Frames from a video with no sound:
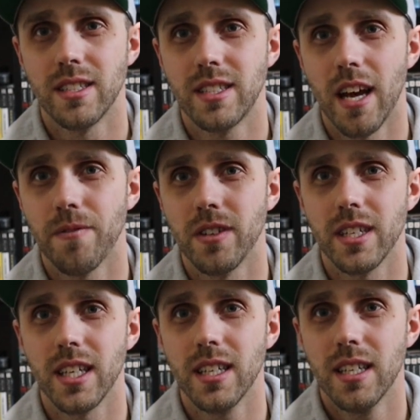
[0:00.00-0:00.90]

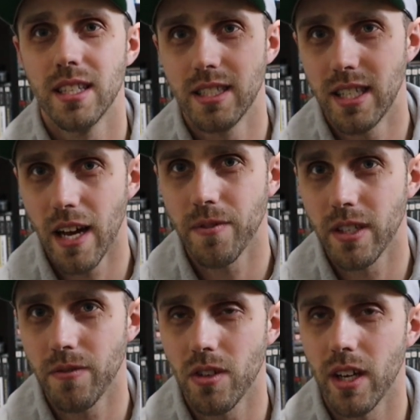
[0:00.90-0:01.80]
definitely
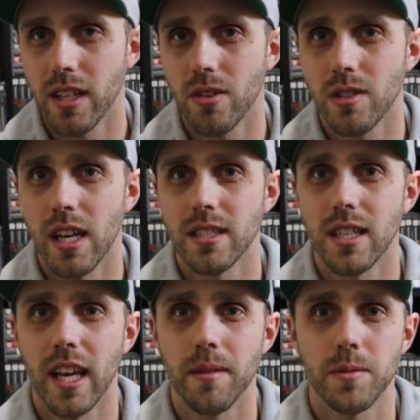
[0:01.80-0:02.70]
if you like those kinds of
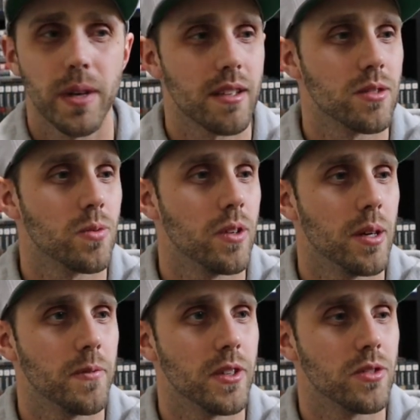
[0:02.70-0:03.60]
games, pick this one
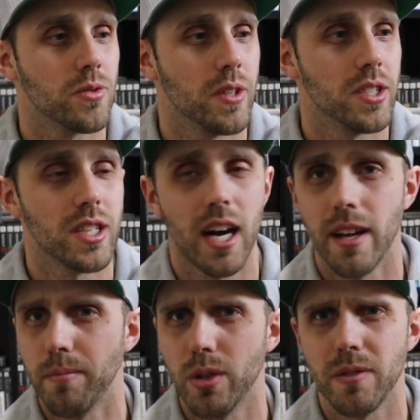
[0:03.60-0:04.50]
up for your Switch. I
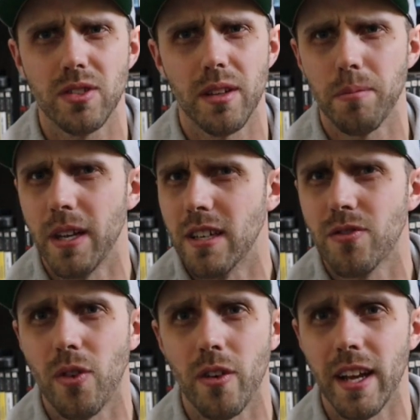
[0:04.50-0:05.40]
believe it's on the
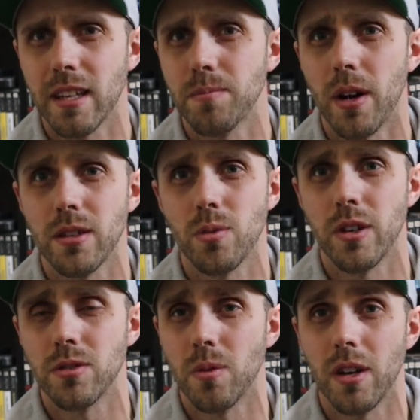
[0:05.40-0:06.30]
PS4 and the Xbox One
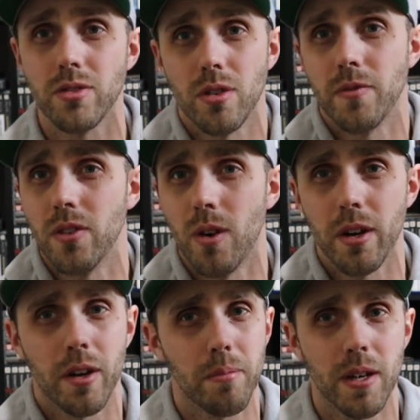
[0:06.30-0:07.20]
as well, so if you want
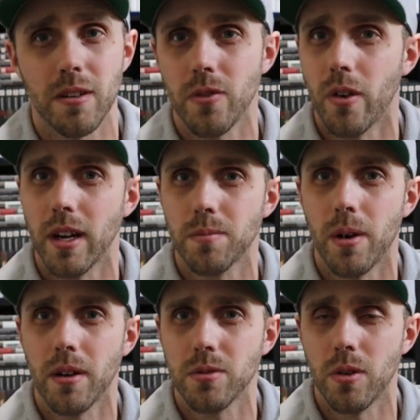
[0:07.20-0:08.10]
it on PS4,
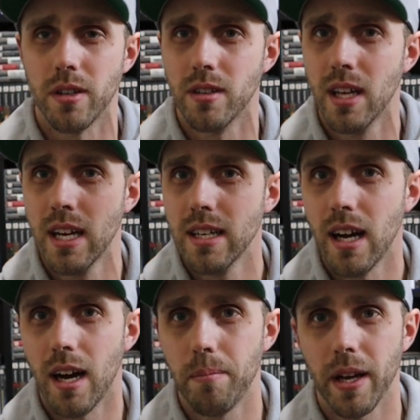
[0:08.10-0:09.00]
Xbox One,
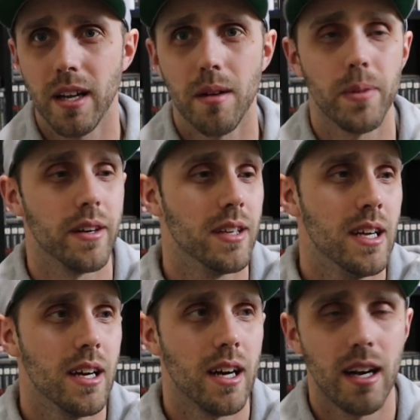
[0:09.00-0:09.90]
pick it up. But
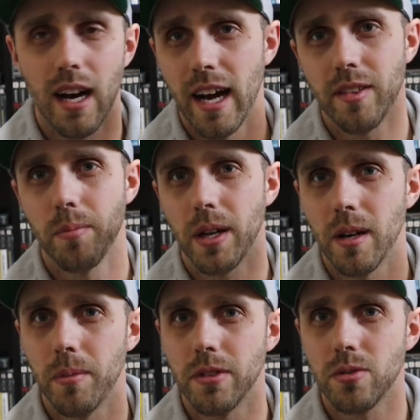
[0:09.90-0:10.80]
I had to pick it
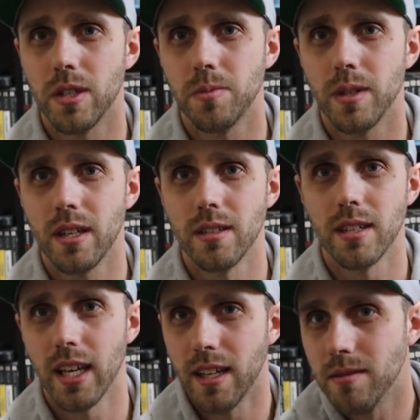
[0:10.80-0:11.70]
up on the Switch because,
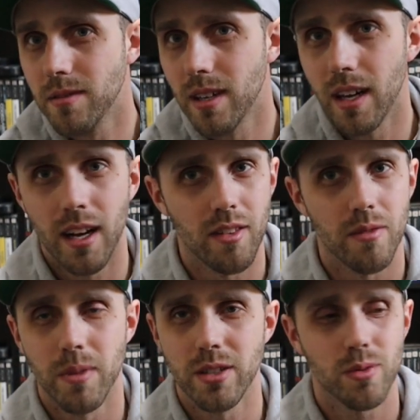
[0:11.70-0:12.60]
again, I love
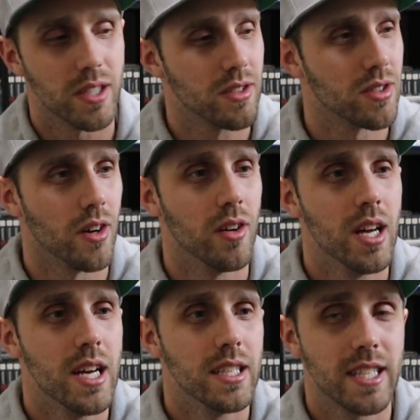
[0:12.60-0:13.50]
my Switch. So
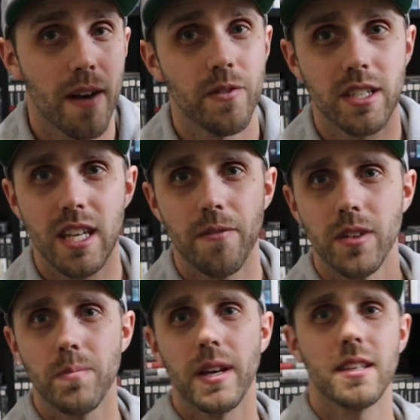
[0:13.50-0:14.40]

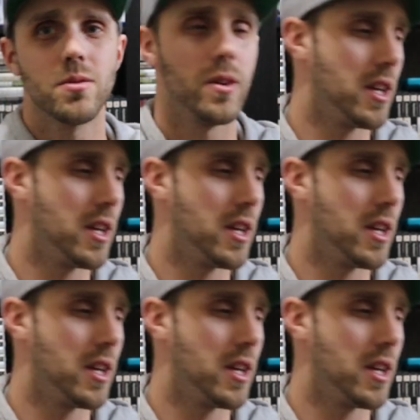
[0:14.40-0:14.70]
definitely pick this one